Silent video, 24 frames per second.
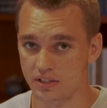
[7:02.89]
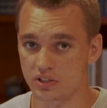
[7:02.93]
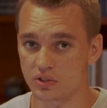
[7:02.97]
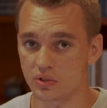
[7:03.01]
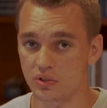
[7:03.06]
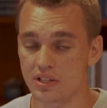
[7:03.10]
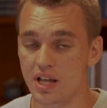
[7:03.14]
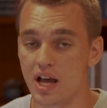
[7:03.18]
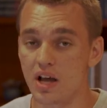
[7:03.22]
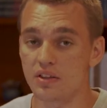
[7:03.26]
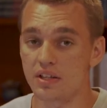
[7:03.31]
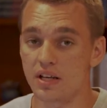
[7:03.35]

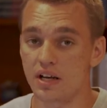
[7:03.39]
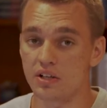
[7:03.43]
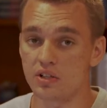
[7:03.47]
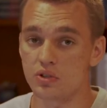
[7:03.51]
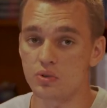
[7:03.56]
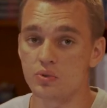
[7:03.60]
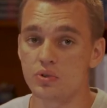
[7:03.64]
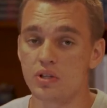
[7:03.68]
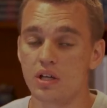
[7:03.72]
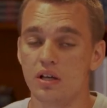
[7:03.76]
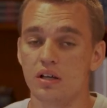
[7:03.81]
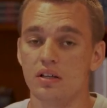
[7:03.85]
So now that I
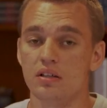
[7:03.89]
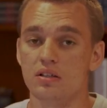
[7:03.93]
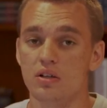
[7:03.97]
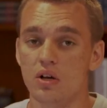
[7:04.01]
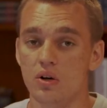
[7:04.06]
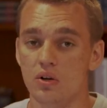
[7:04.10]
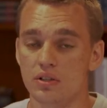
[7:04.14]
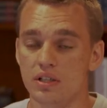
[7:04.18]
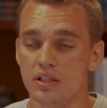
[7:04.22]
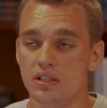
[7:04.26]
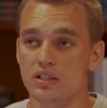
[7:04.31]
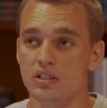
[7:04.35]

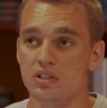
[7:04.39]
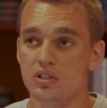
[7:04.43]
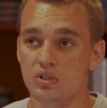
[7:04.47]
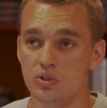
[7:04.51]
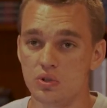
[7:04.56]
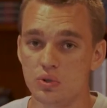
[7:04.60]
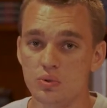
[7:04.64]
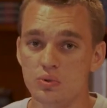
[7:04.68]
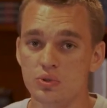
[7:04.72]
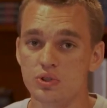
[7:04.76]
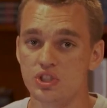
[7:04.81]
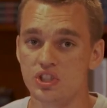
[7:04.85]
know that he
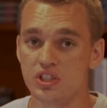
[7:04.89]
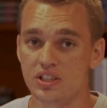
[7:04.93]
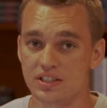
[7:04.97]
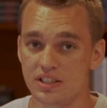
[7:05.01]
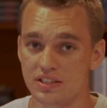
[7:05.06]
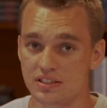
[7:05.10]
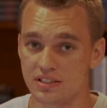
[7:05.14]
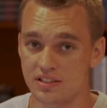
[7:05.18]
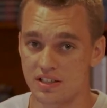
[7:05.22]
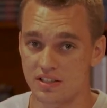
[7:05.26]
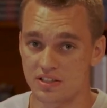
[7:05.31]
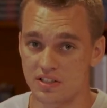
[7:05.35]
knew
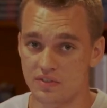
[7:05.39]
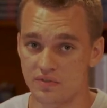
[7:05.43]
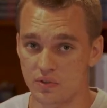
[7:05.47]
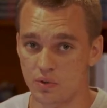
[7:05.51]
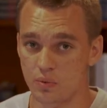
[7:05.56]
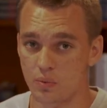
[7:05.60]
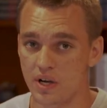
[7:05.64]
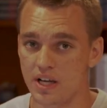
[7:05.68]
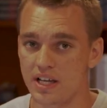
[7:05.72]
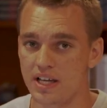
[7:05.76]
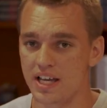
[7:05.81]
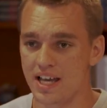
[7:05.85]
Jesus in a
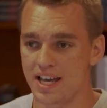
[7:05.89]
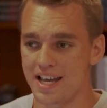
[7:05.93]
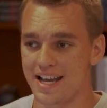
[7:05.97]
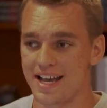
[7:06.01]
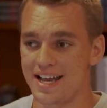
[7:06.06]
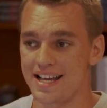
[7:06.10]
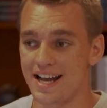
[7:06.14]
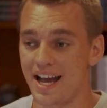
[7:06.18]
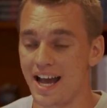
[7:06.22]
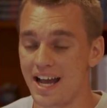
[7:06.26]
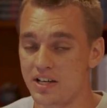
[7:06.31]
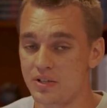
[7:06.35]
different way,
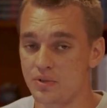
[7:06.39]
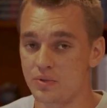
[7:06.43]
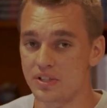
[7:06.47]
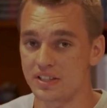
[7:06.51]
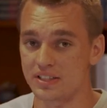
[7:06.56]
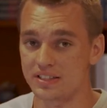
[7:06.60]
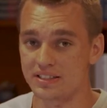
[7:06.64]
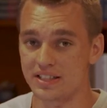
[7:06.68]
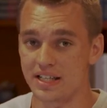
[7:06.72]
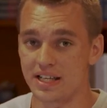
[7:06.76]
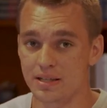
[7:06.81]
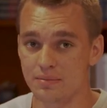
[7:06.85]
and I knew the
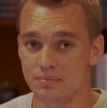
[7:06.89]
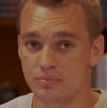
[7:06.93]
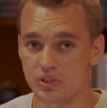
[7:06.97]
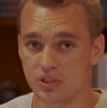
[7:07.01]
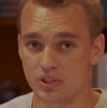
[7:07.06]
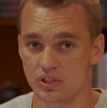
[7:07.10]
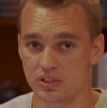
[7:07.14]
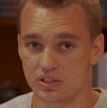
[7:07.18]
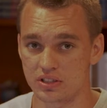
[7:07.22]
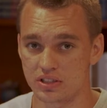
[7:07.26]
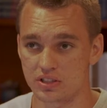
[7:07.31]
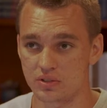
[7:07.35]
same
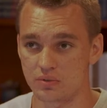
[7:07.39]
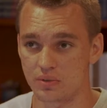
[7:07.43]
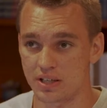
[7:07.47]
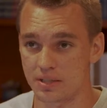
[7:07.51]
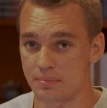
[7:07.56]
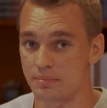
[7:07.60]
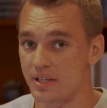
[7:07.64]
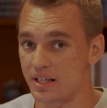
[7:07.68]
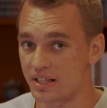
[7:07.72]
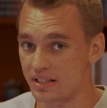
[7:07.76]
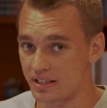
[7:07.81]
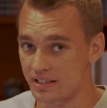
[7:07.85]
Jesus,
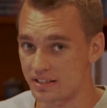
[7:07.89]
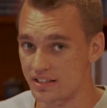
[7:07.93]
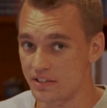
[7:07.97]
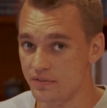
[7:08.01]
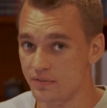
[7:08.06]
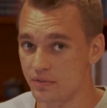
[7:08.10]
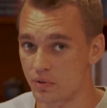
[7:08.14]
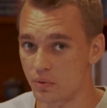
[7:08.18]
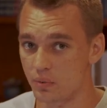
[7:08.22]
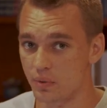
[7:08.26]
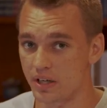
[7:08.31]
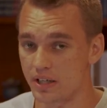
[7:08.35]
right, but in a
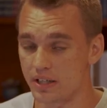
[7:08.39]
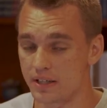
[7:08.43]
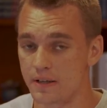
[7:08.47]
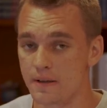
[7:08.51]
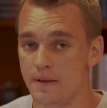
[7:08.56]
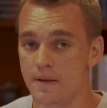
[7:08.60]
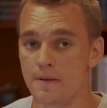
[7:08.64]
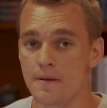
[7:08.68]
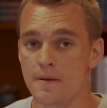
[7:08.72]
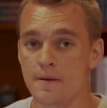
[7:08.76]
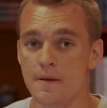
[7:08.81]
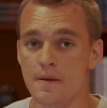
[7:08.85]
different way,
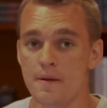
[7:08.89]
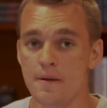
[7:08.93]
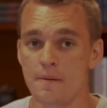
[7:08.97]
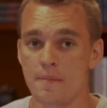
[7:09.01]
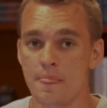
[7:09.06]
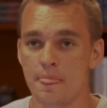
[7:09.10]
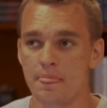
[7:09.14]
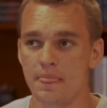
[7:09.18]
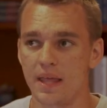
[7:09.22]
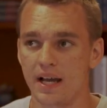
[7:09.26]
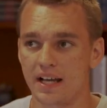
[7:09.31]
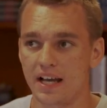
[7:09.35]

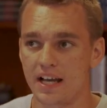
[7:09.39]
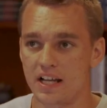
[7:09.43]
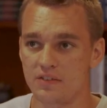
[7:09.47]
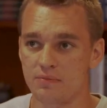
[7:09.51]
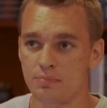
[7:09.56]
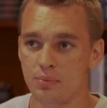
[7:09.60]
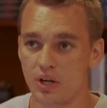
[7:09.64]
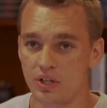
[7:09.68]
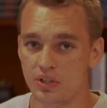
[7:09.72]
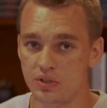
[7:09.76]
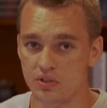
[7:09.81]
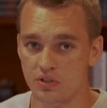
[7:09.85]
that kind
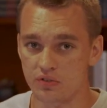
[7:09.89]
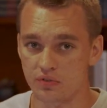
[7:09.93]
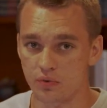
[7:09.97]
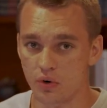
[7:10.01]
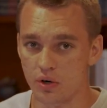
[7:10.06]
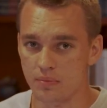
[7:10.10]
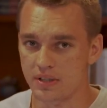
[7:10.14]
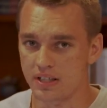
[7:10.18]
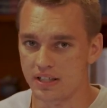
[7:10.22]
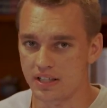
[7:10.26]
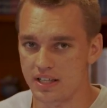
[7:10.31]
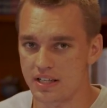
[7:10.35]
of brought
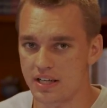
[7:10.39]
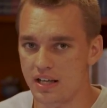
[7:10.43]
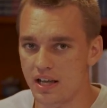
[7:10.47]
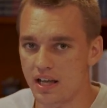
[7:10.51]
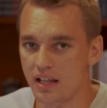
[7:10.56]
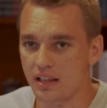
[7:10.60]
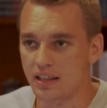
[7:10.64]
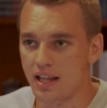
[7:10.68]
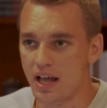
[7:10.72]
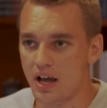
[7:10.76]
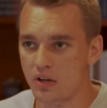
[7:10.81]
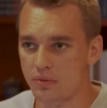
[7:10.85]
uniformity, and it
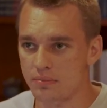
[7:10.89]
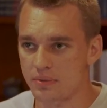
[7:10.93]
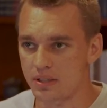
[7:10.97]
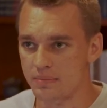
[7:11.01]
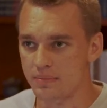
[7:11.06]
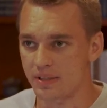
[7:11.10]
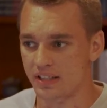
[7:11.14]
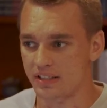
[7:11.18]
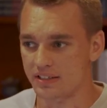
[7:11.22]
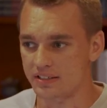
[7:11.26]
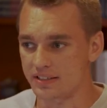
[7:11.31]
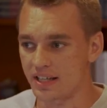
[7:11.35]
allowed me to
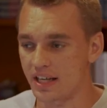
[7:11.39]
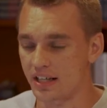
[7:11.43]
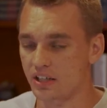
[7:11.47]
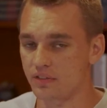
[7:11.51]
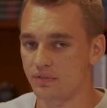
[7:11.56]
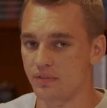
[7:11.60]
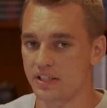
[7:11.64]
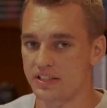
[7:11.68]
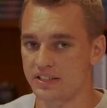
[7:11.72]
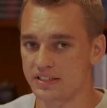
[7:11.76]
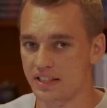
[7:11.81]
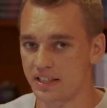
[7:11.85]
make a
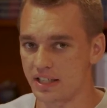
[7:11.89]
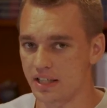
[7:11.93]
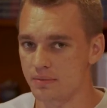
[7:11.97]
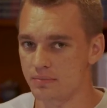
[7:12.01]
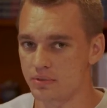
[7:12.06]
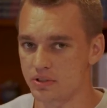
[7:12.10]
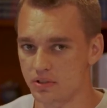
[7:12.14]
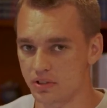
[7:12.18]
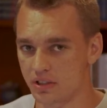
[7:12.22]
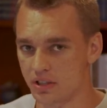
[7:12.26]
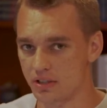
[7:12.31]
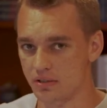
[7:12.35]
sacrifice to him
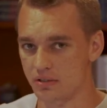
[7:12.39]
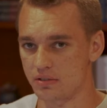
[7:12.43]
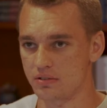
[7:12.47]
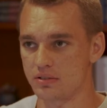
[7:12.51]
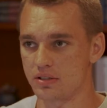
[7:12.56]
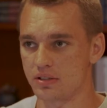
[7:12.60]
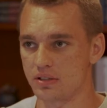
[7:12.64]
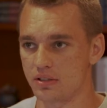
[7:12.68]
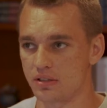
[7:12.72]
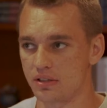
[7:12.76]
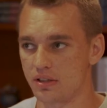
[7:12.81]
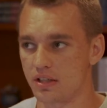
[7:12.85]
to
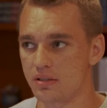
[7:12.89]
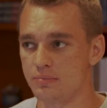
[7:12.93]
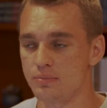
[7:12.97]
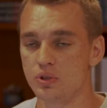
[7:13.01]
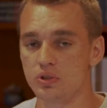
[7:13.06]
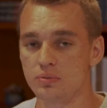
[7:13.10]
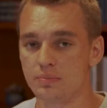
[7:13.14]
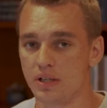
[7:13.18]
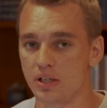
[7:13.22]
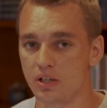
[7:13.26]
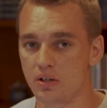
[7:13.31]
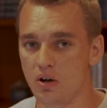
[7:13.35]
let him
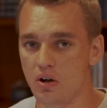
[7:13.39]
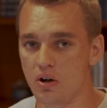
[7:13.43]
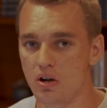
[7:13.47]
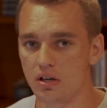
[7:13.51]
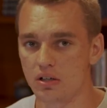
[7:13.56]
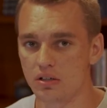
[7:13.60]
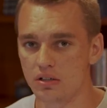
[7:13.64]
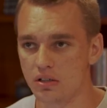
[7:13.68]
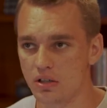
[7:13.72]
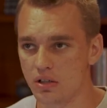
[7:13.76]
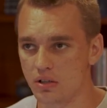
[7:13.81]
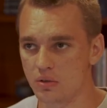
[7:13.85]
use my
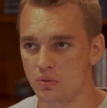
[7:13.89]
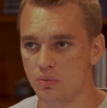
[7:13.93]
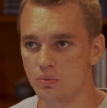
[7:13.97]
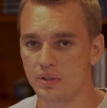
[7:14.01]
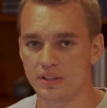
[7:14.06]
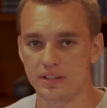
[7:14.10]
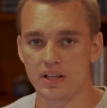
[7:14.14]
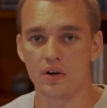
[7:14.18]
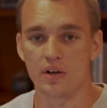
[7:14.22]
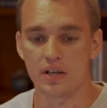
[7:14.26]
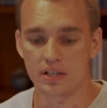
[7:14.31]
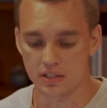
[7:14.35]
car
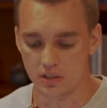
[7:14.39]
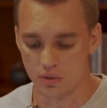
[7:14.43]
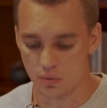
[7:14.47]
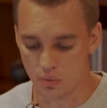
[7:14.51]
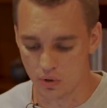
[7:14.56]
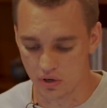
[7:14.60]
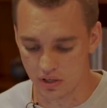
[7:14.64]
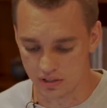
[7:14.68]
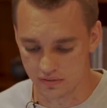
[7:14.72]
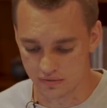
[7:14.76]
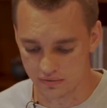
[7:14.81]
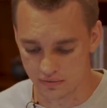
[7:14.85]
without any
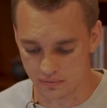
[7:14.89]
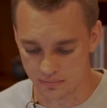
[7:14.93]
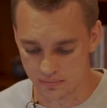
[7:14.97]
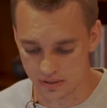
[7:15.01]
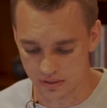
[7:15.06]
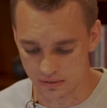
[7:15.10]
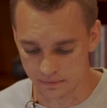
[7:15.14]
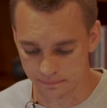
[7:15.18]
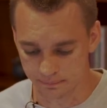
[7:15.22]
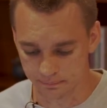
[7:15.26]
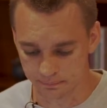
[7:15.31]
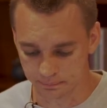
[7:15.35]
worry for
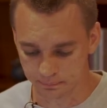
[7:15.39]
me.